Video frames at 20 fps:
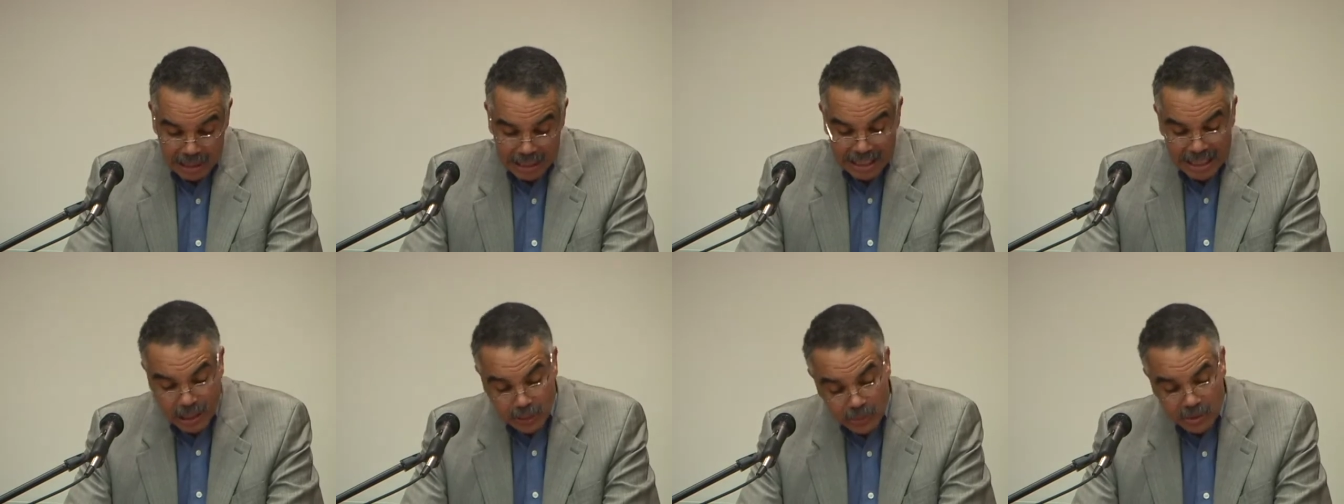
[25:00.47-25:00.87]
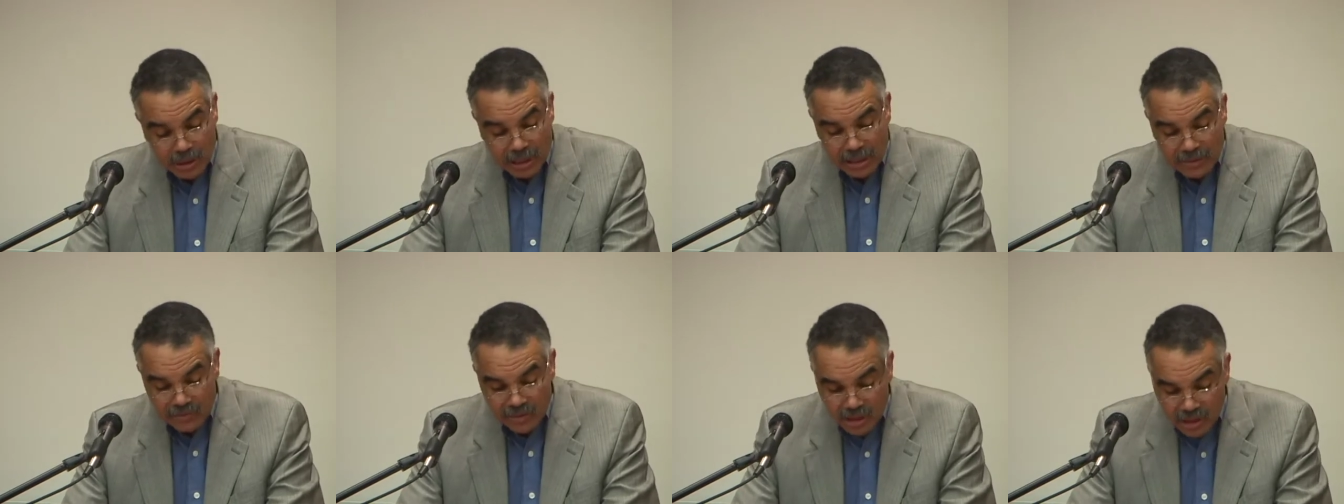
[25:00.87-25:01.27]
He was
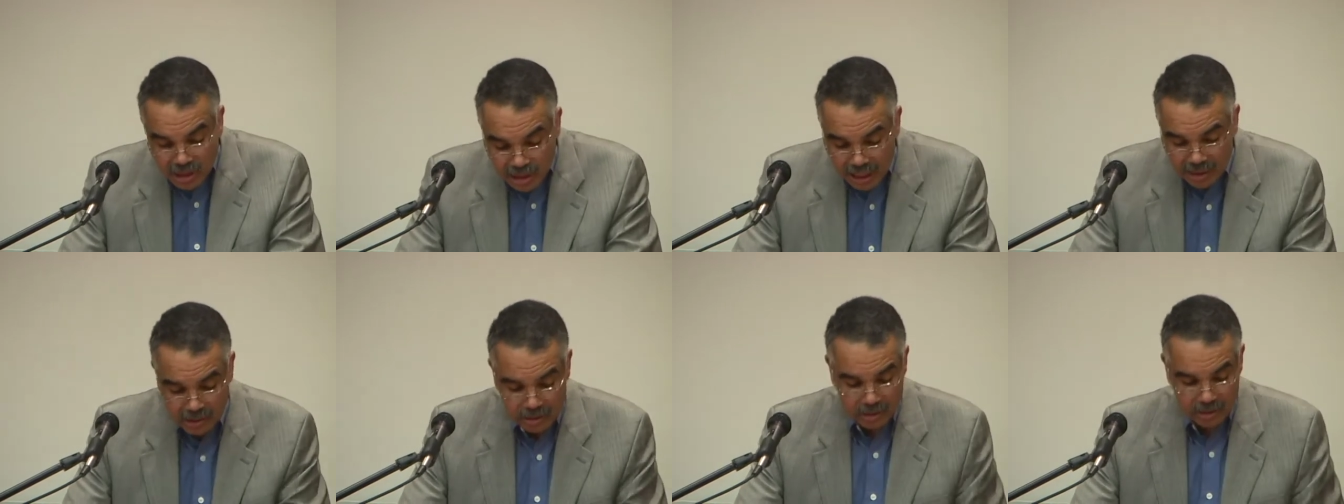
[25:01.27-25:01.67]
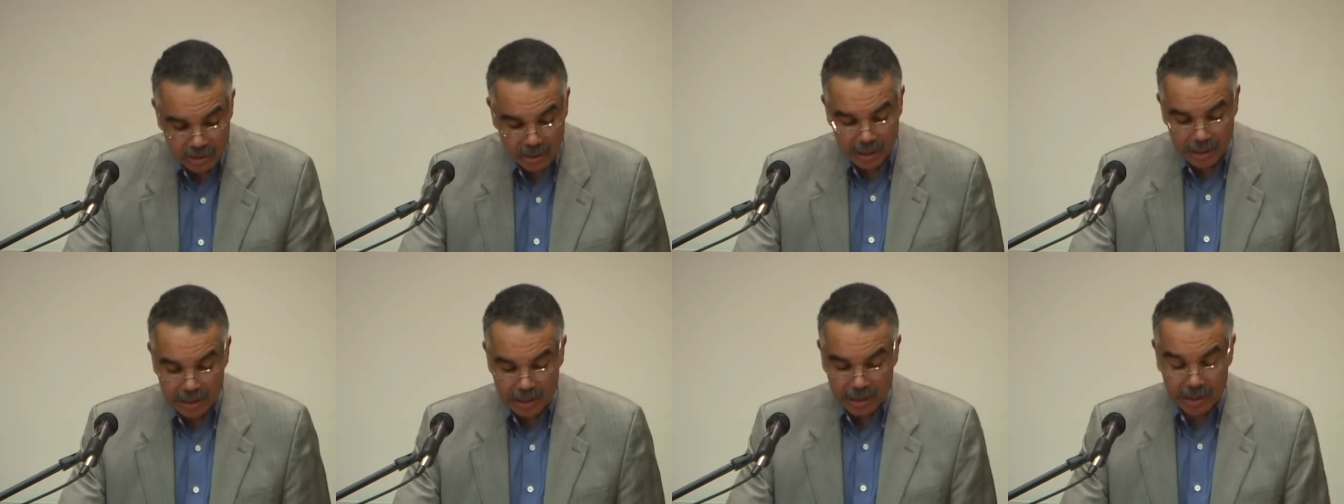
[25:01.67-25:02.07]
even gentle
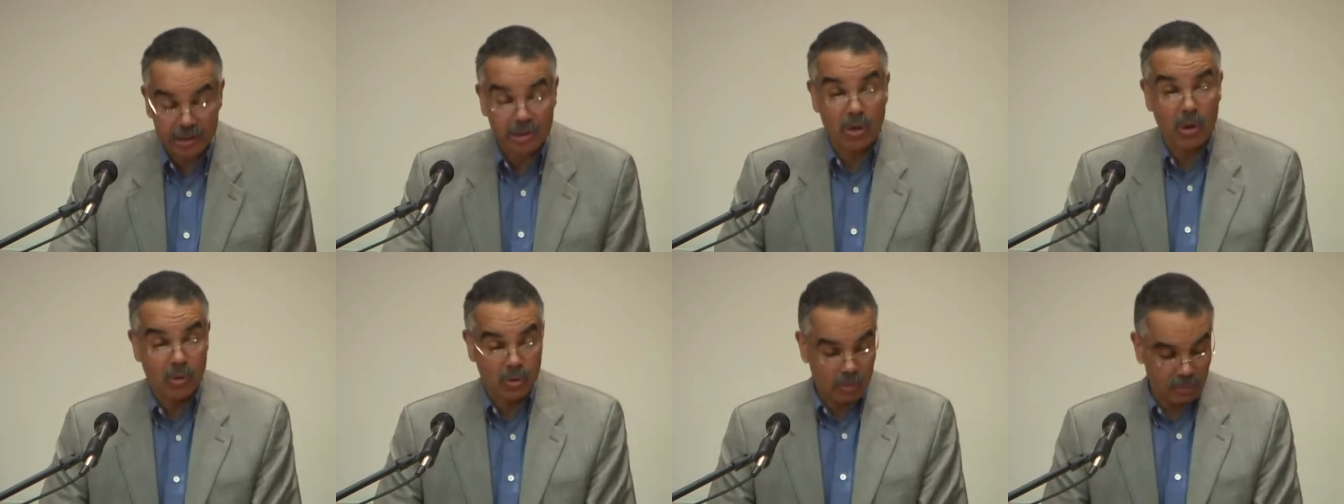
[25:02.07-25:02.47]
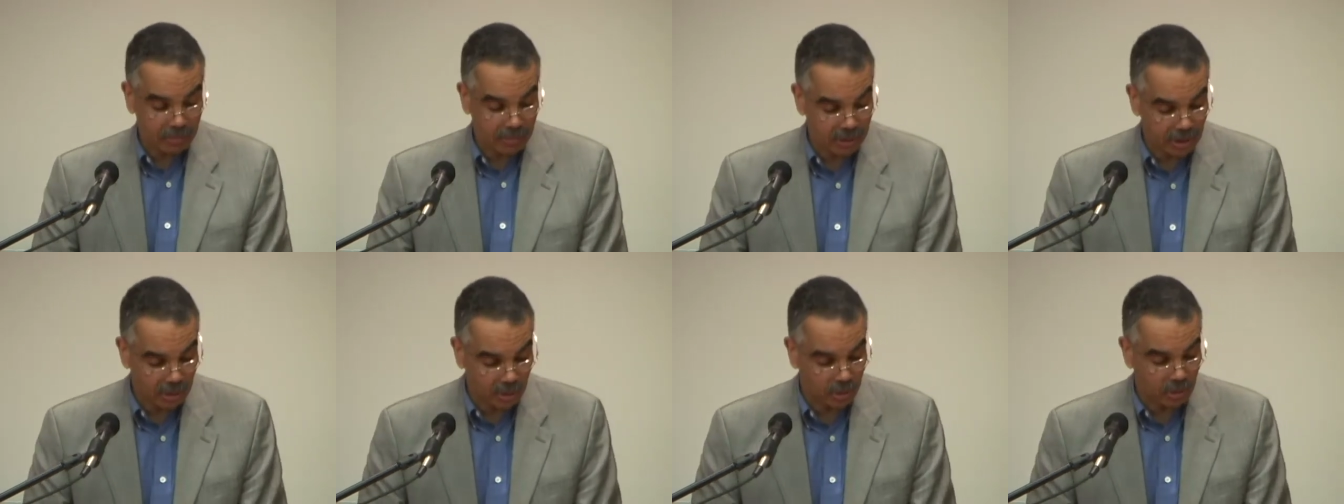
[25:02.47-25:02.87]
in his own
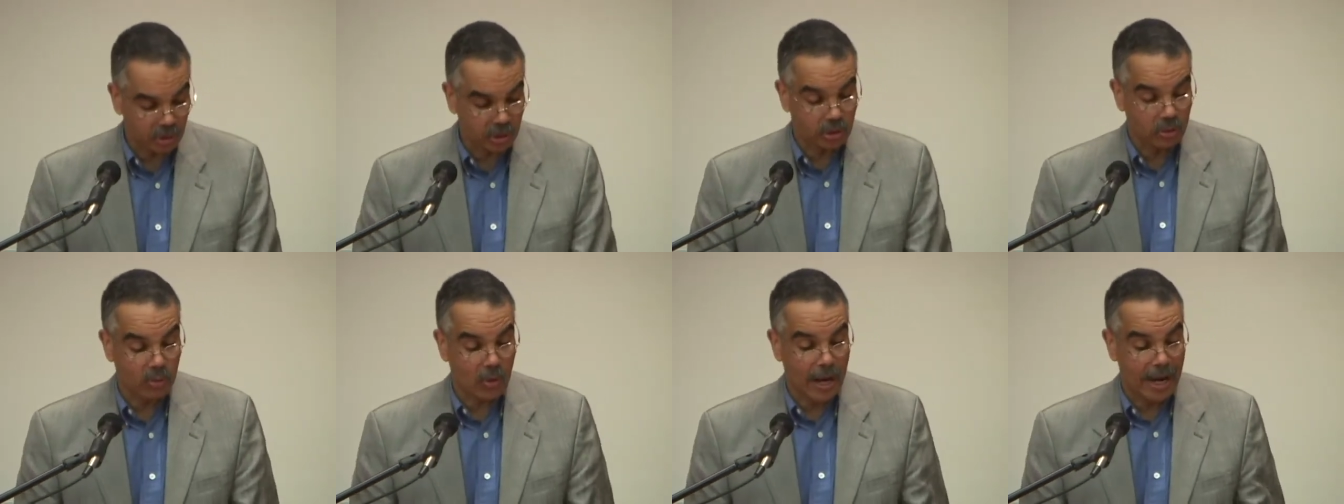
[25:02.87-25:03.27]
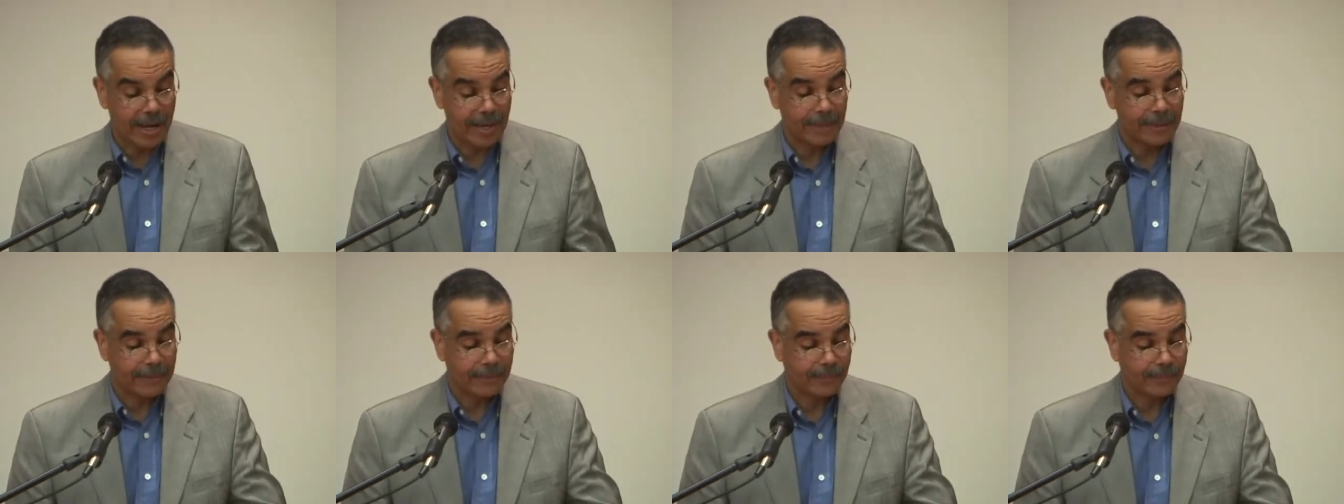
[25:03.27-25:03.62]
peculiar way.